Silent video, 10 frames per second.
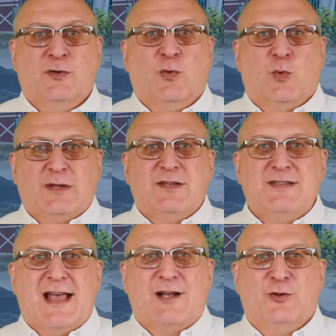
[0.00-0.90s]
What does
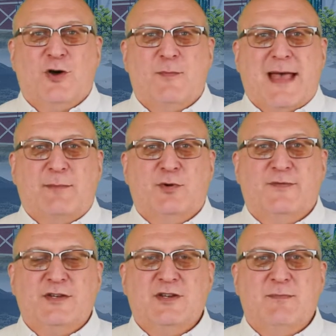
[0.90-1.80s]
that clawback
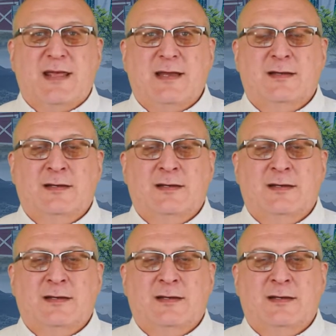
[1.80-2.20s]
provision mean?